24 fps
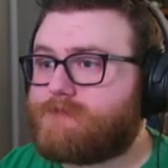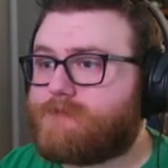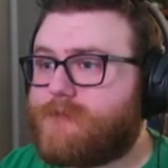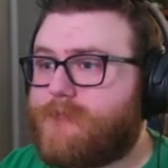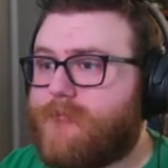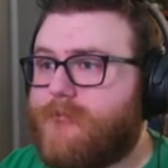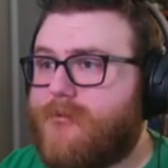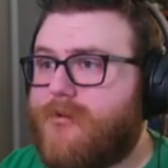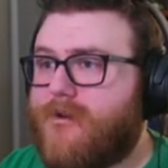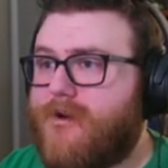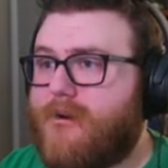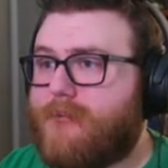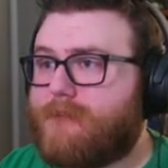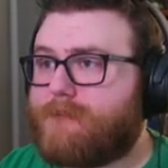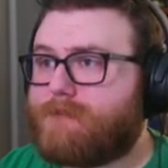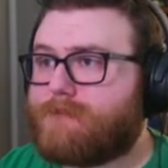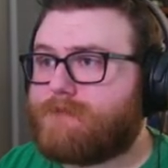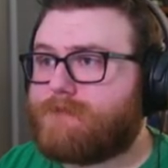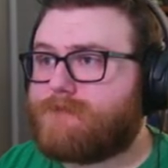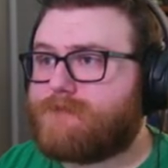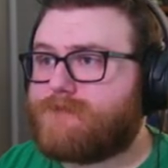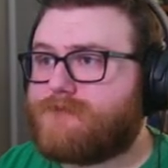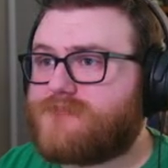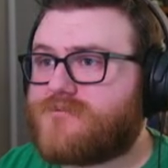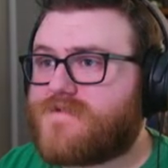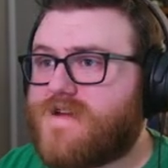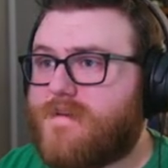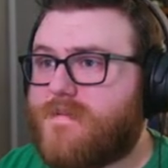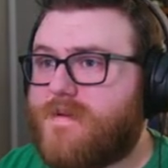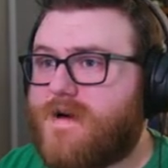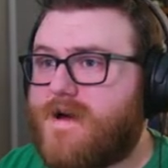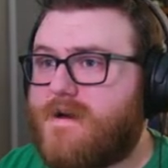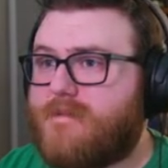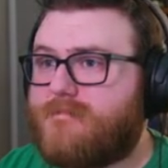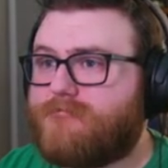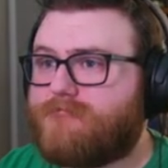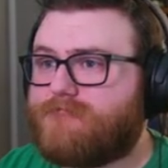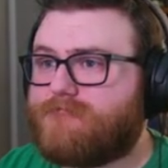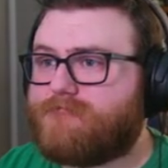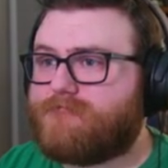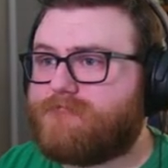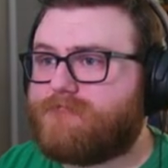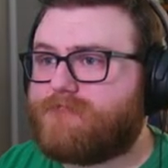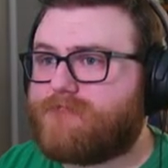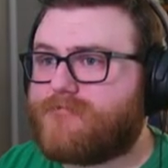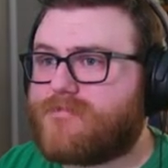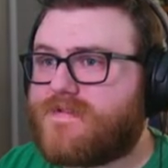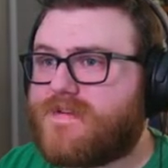Yep. Come on.
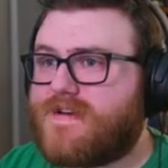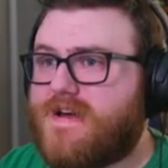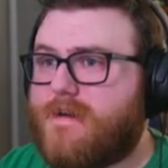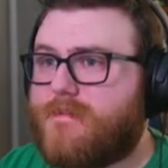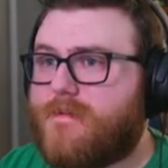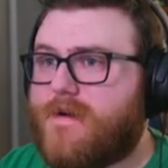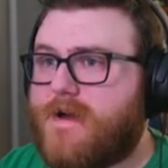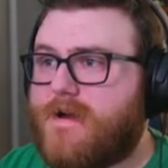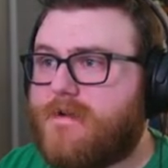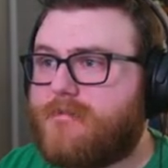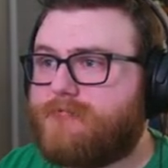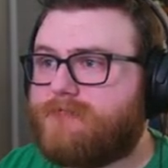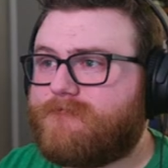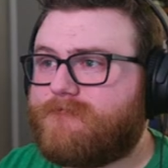Come on.